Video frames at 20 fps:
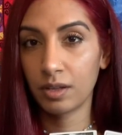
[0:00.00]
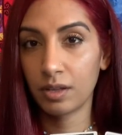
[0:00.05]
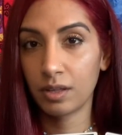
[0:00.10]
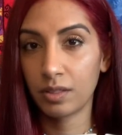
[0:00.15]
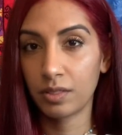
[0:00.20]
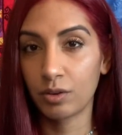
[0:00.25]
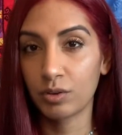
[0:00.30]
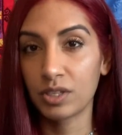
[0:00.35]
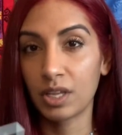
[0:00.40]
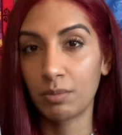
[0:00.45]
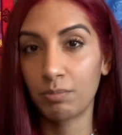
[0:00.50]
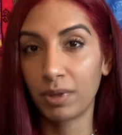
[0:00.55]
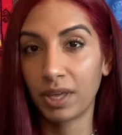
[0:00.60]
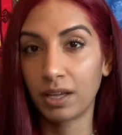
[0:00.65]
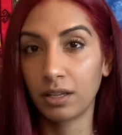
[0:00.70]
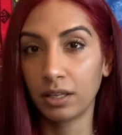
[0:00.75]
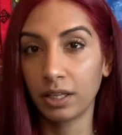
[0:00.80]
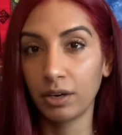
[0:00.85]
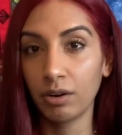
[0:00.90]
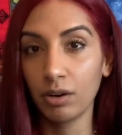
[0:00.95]
They're saying be
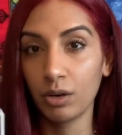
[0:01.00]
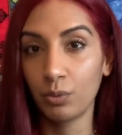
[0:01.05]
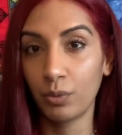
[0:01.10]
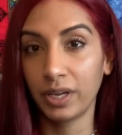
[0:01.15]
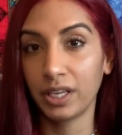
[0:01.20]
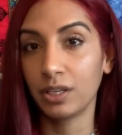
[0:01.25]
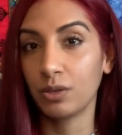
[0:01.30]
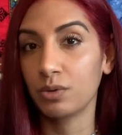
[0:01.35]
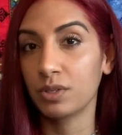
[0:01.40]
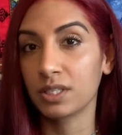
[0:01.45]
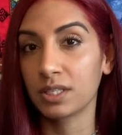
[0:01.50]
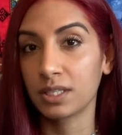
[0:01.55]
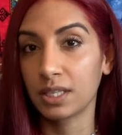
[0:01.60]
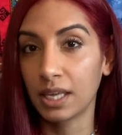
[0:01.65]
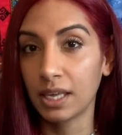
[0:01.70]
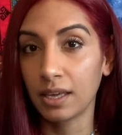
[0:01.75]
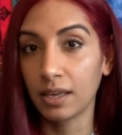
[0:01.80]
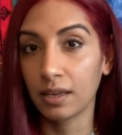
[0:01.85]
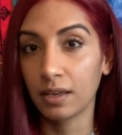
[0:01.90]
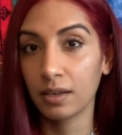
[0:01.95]
clear on what you
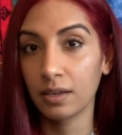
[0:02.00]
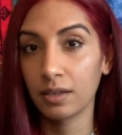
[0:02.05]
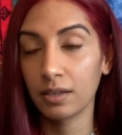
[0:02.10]
see.